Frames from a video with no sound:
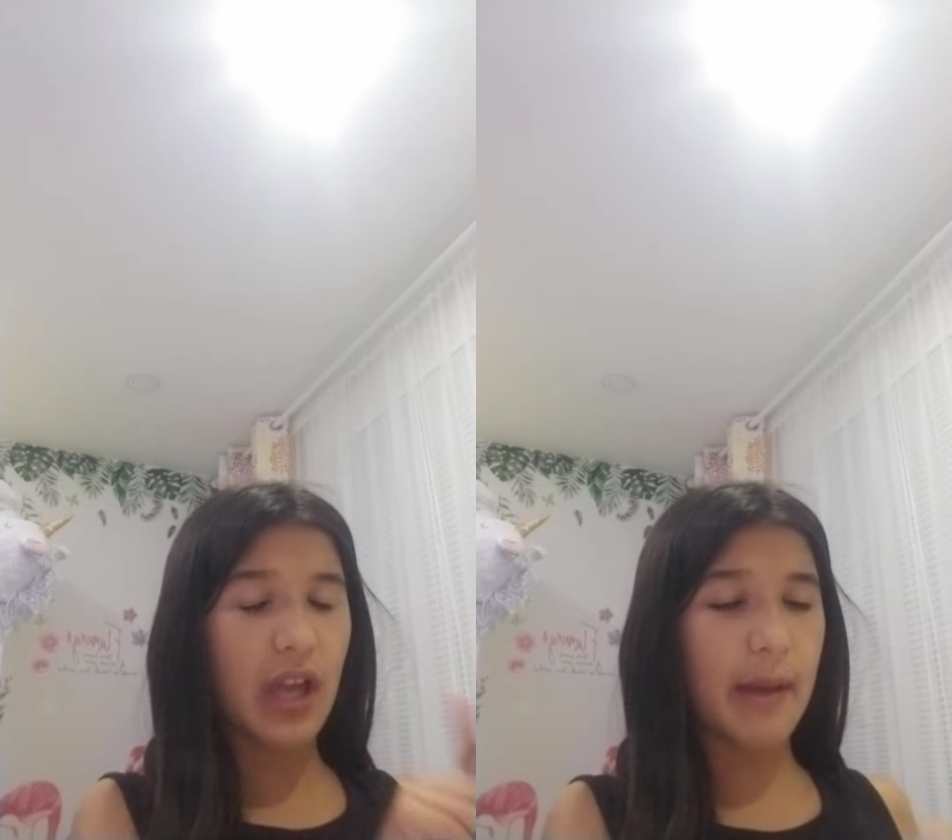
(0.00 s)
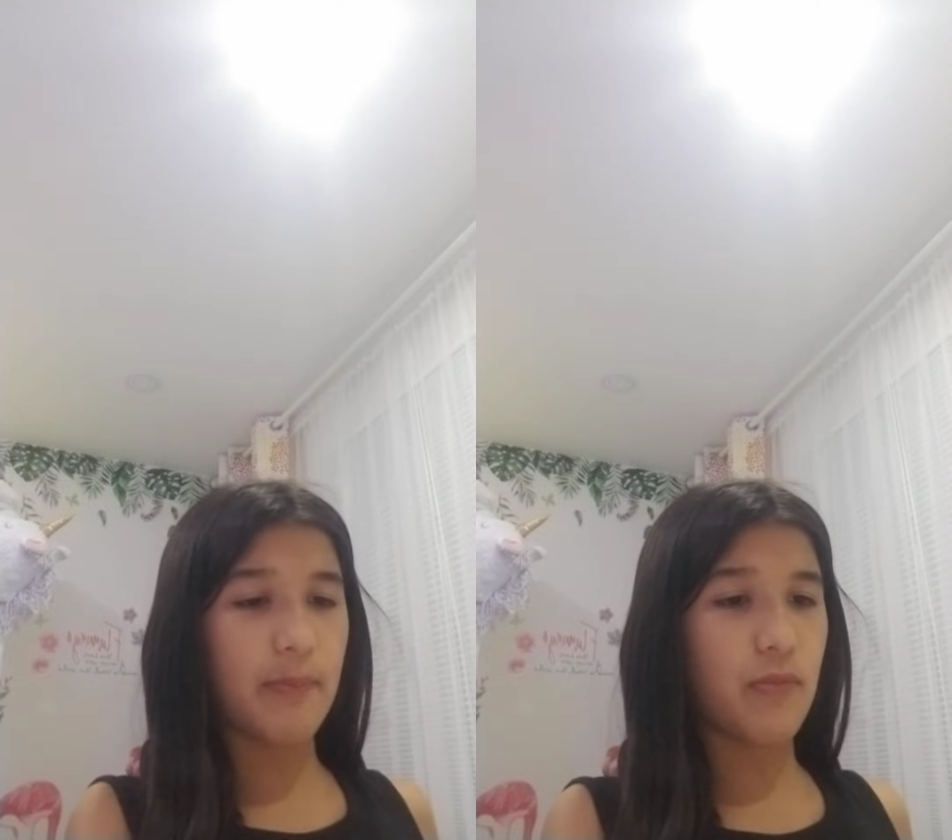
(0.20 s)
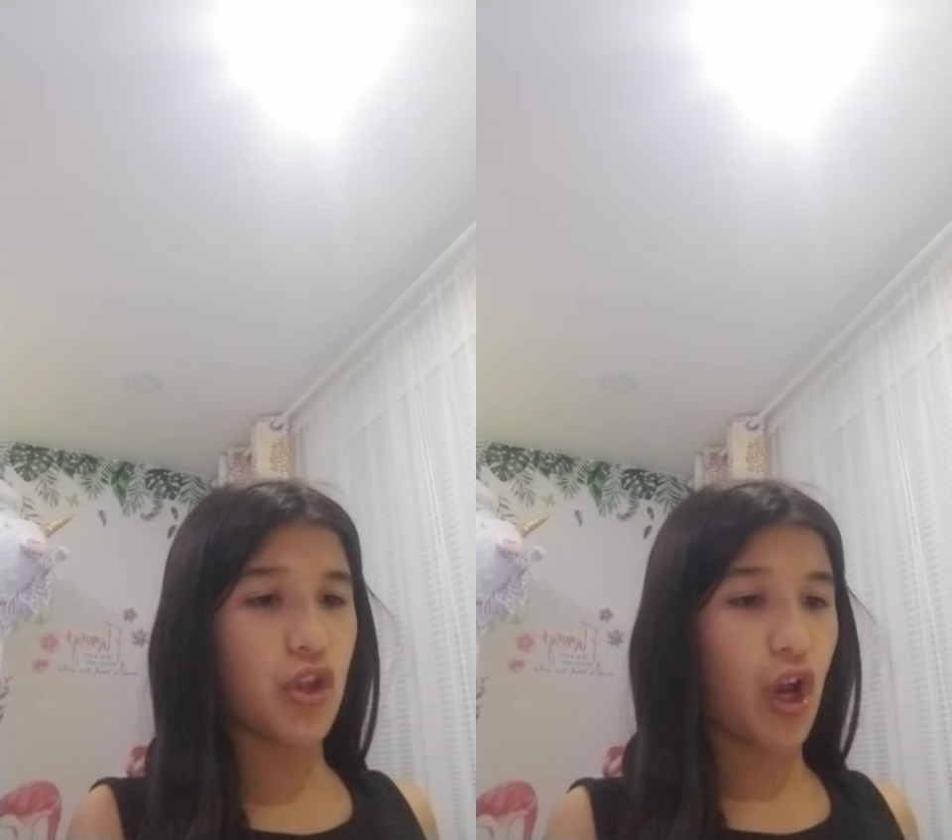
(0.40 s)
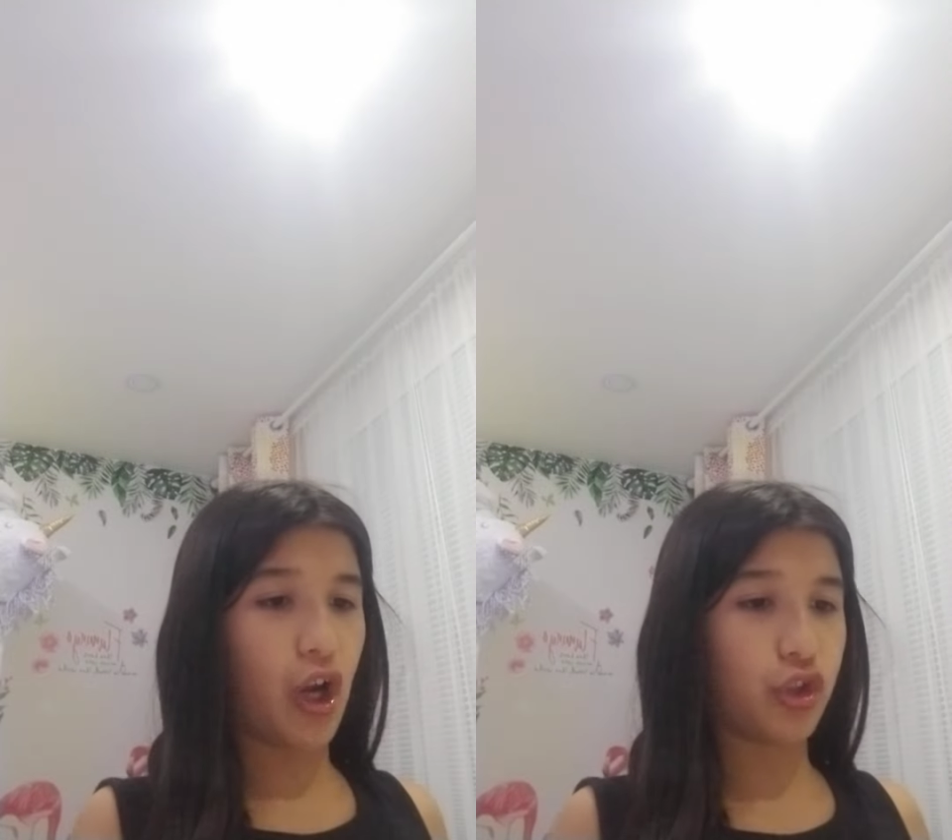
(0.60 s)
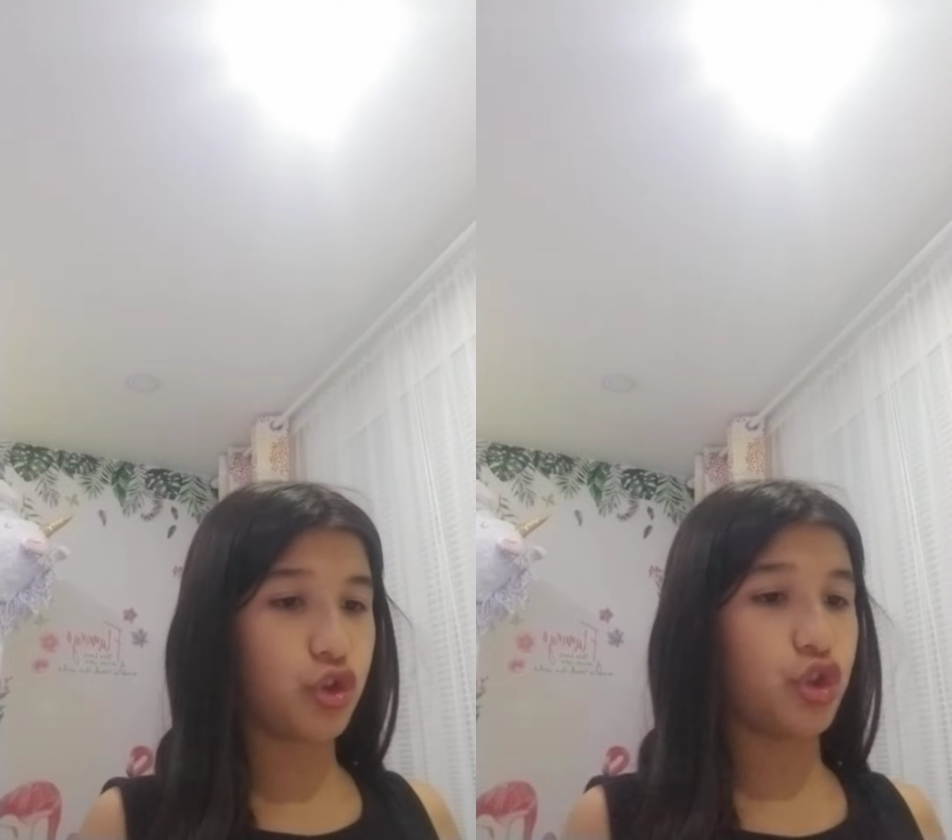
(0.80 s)
I'm
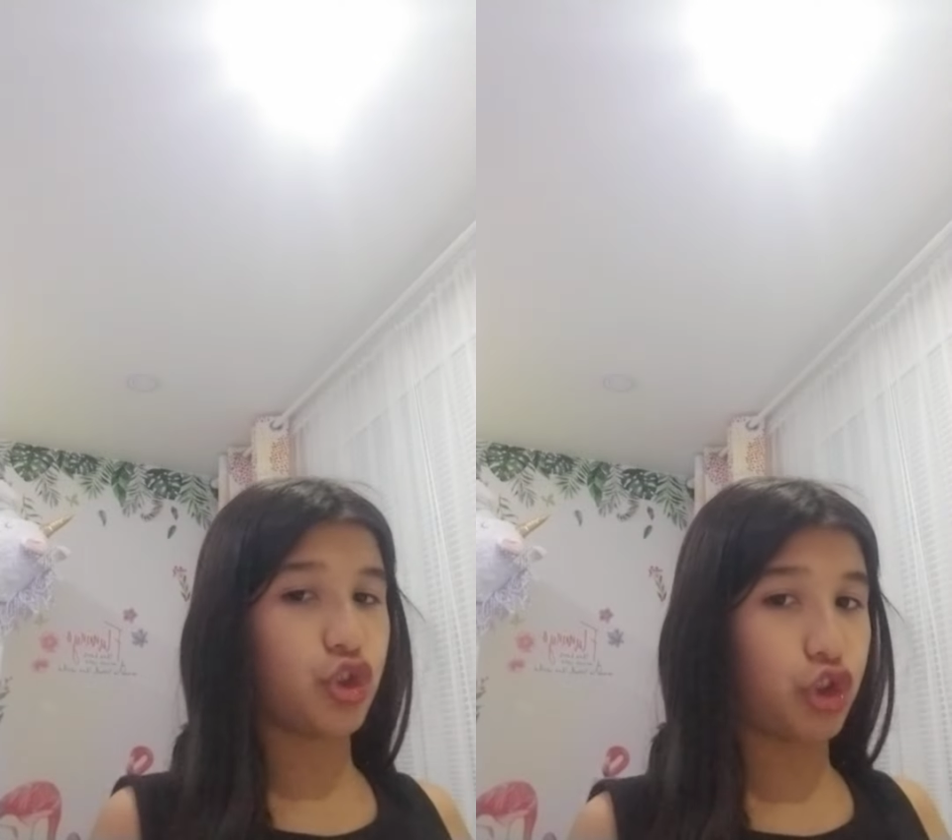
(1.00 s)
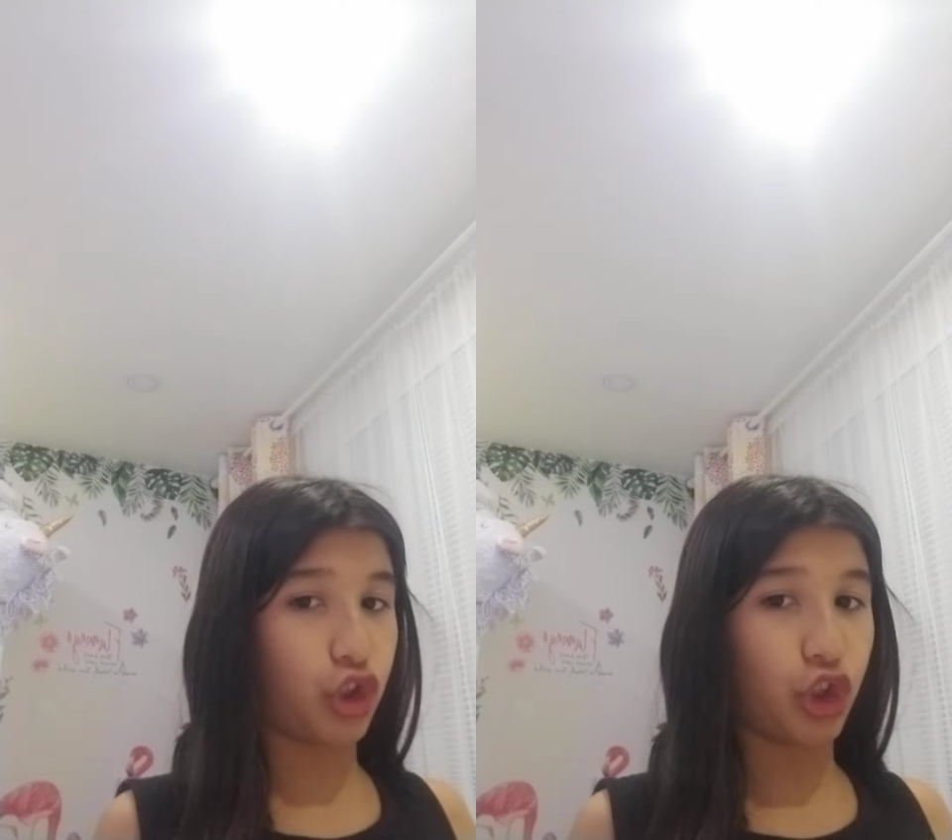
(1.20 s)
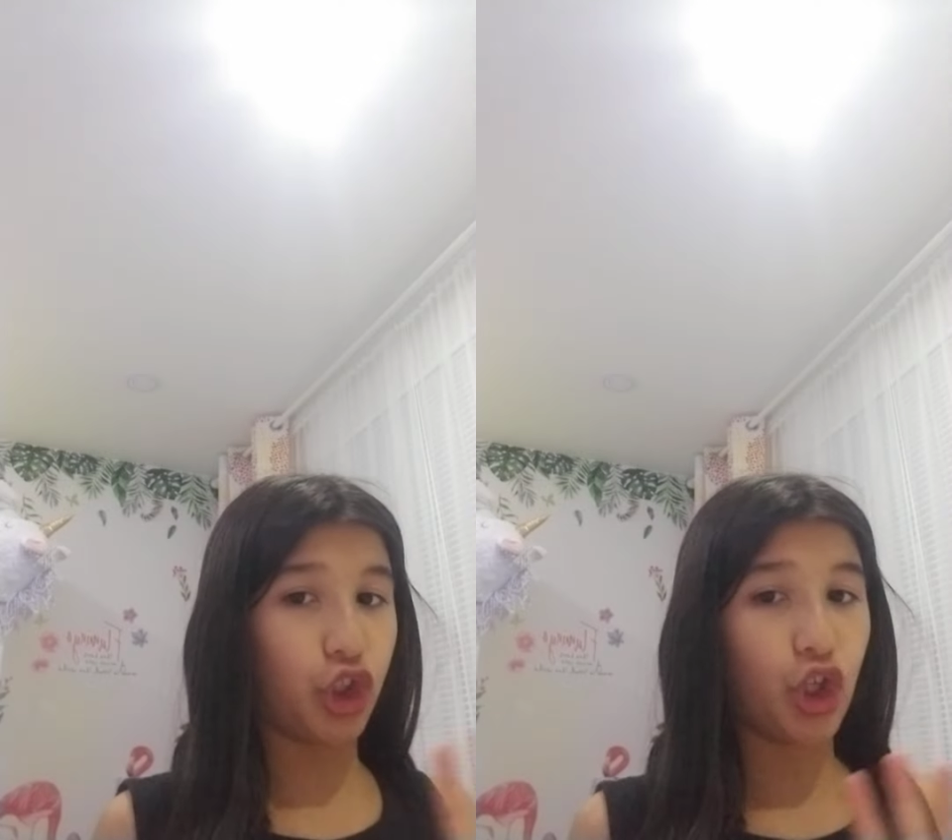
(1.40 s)
not sure.